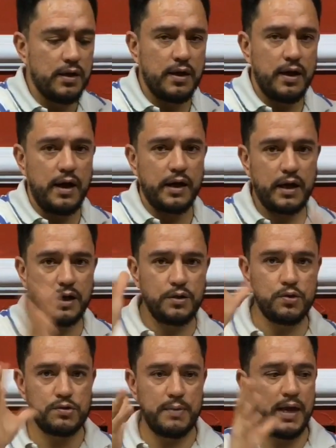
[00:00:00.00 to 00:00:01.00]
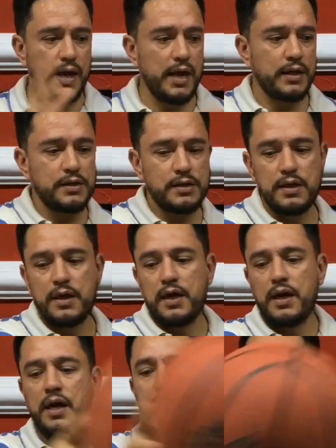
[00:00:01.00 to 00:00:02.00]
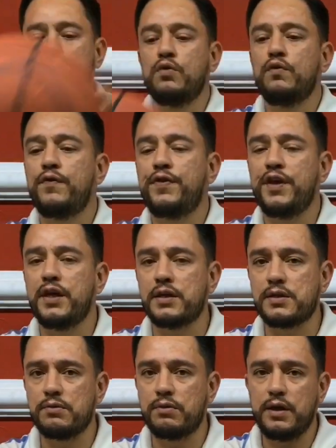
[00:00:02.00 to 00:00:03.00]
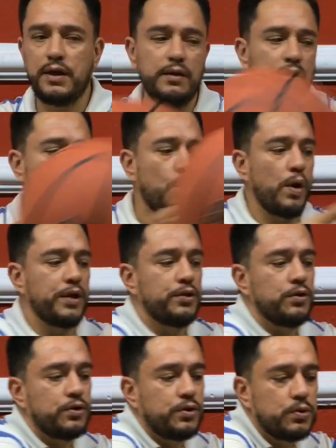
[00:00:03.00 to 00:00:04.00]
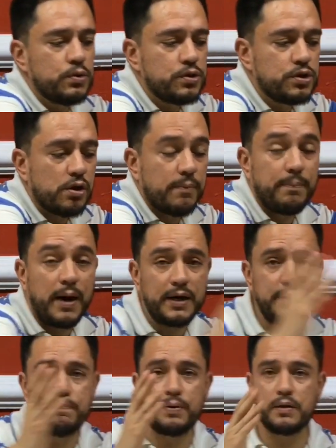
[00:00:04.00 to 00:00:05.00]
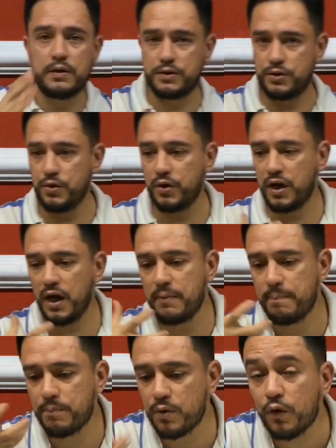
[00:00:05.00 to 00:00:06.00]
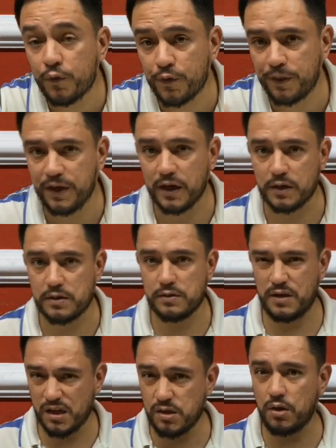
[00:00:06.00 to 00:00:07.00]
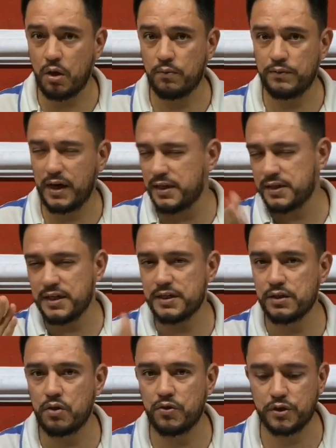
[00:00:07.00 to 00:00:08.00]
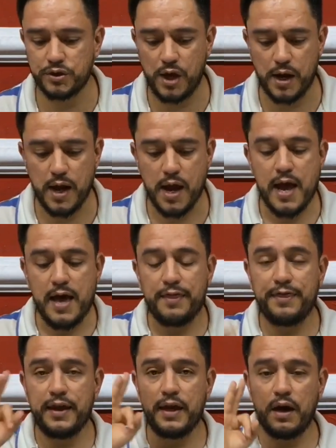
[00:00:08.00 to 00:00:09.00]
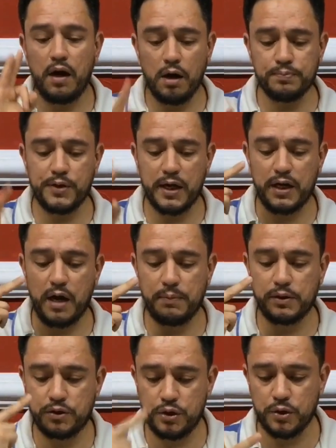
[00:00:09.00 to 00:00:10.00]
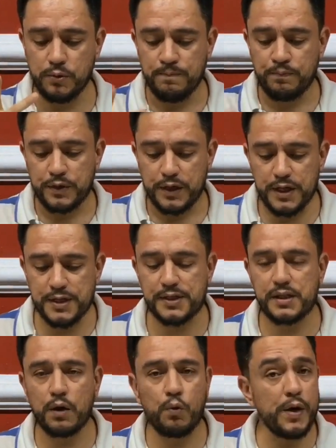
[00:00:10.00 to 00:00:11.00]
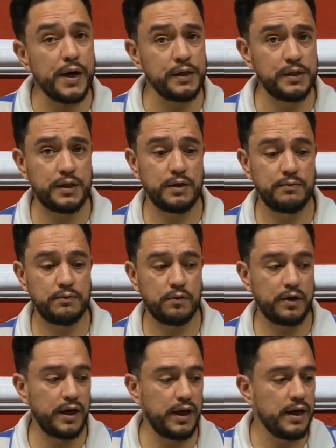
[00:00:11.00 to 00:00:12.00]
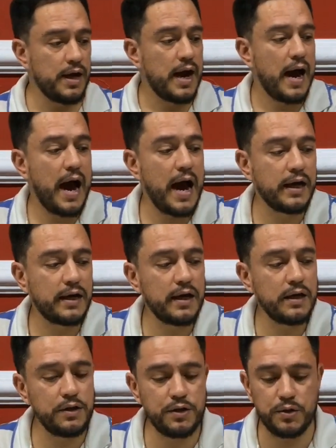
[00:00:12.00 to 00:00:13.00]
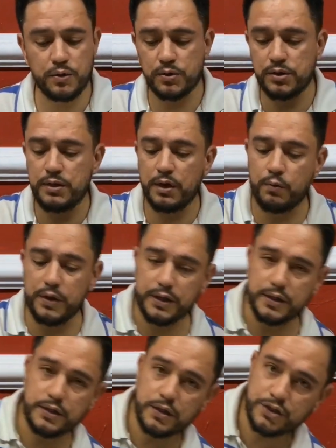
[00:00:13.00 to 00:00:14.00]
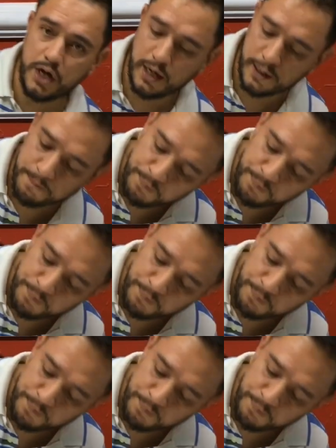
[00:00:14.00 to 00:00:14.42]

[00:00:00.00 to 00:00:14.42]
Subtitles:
I can use my hands and move things, okay? When you use your body parts, you can move things. Yes or no? That is easy to understand. The object number 2 is the wind, okay? I can use the wind, check.